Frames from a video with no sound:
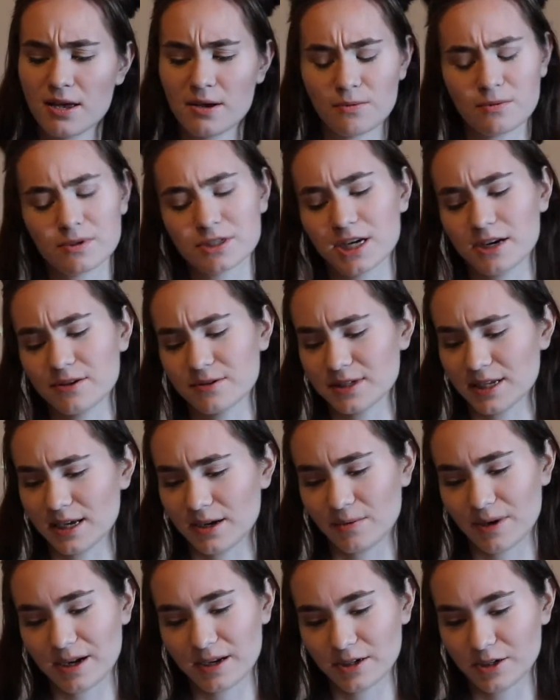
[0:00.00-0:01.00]
which I was
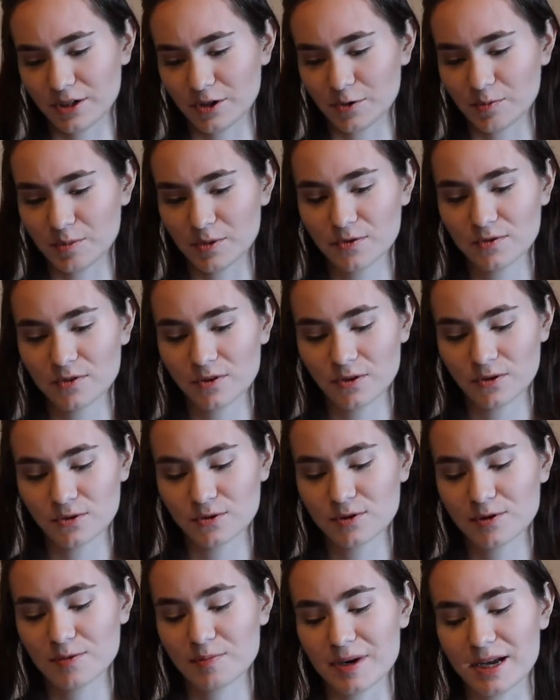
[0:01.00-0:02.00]
like, why didn't you remove
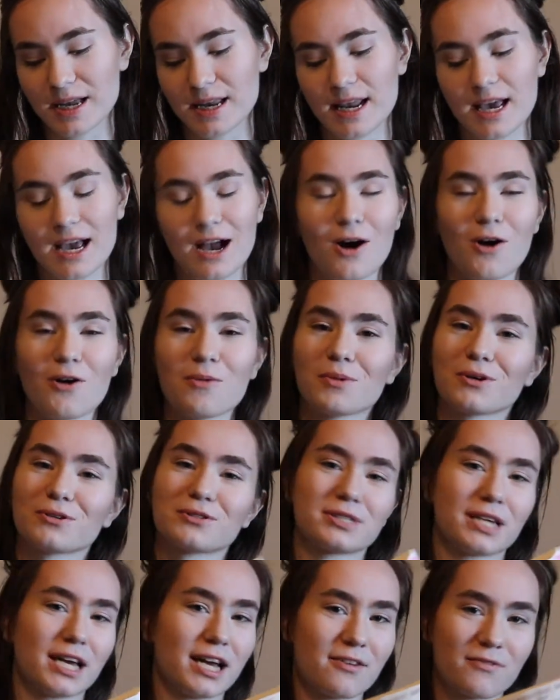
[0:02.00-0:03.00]
those? But
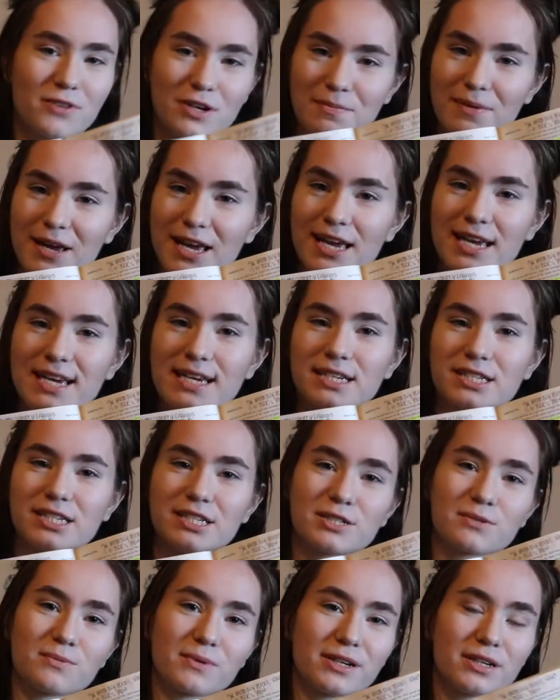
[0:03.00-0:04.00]
almost every page
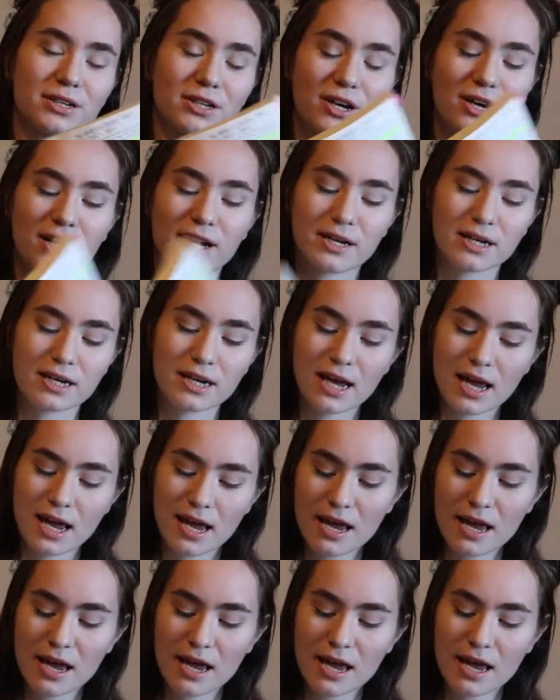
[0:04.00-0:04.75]
is written on.